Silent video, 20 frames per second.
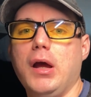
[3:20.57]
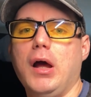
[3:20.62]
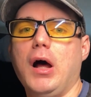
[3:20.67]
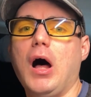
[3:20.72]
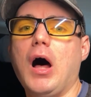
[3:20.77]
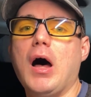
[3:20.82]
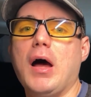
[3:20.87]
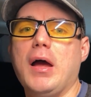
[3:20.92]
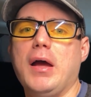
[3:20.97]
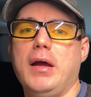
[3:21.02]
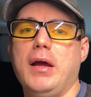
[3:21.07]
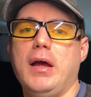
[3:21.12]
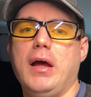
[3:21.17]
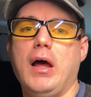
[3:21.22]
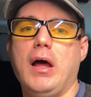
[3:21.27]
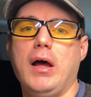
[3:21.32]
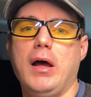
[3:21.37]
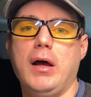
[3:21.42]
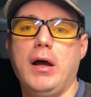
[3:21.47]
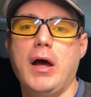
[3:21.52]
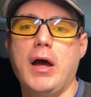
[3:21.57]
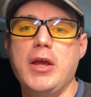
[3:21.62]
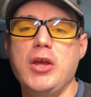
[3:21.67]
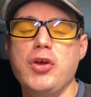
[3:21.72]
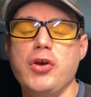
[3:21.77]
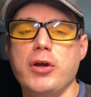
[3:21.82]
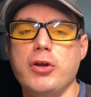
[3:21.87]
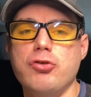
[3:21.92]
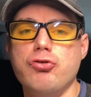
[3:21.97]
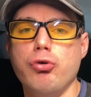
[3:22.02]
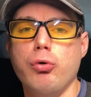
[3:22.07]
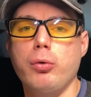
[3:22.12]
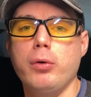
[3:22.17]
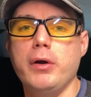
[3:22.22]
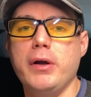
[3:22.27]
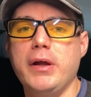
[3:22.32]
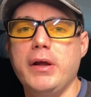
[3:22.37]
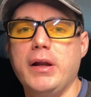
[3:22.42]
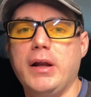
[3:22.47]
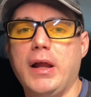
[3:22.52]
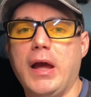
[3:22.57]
Uh, uh, uh you can join it